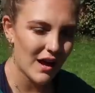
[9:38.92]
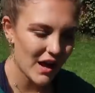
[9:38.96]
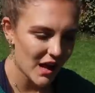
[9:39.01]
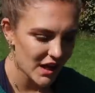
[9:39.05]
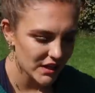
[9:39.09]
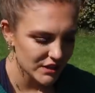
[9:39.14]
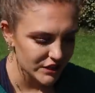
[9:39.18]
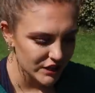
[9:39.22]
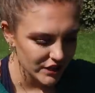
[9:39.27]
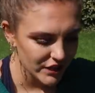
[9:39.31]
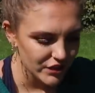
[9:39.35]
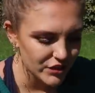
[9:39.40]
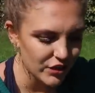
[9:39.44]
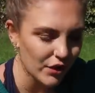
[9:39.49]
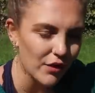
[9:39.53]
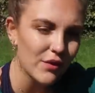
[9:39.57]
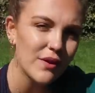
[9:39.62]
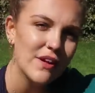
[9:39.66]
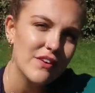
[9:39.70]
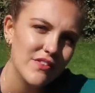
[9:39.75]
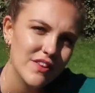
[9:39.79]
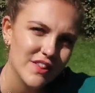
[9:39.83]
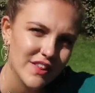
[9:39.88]
I actually
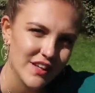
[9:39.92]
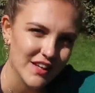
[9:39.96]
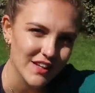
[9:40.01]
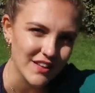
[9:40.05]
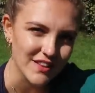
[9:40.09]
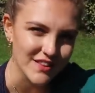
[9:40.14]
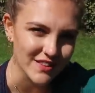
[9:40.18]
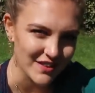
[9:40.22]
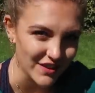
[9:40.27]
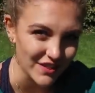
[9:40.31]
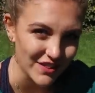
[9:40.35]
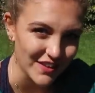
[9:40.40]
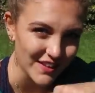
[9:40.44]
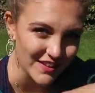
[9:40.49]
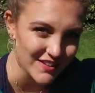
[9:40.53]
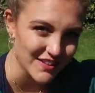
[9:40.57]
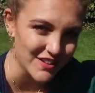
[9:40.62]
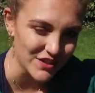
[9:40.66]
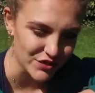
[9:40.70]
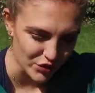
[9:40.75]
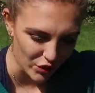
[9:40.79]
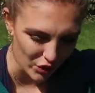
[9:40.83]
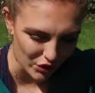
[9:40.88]
don't even think that
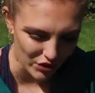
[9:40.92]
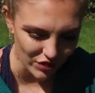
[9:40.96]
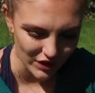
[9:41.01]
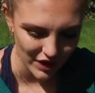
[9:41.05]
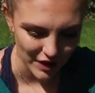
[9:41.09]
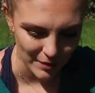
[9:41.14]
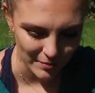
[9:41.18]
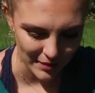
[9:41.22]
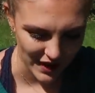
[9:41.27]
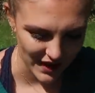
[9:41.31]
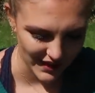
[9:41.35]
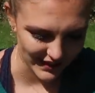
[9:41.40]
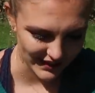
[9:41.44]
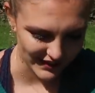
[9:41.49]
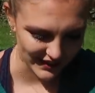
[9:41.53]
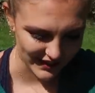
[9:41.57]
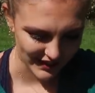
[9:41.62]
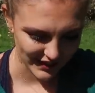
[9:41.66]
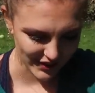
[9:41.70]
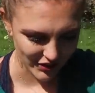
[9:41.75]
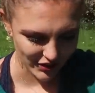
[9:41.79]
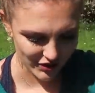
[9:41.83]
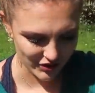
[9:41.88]
this has gone that
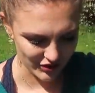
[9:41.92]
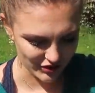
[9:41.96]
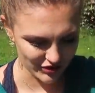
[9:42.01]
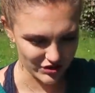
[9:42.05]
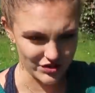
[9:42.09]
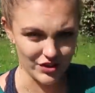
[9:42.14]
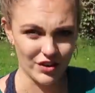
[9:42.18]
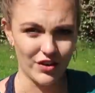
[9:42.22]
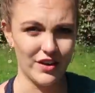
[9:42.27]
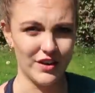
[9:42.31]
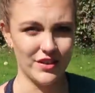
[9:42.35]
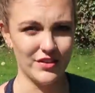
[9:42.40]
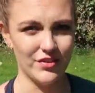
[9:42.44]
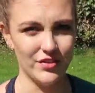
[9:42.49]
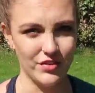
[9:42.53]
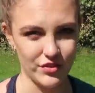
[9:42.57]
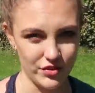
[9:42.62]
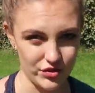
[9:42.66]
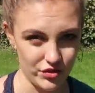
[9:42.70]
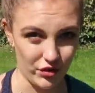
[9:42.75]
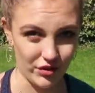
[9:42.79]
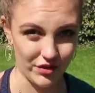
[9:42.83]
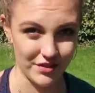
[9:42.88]
badly. Also, ignore
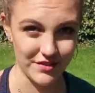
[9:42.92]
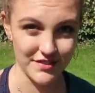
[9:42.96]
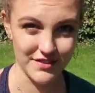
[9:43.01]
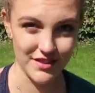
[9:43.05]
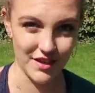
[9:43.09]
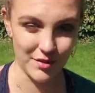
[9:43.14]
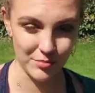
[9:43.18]
the joggers.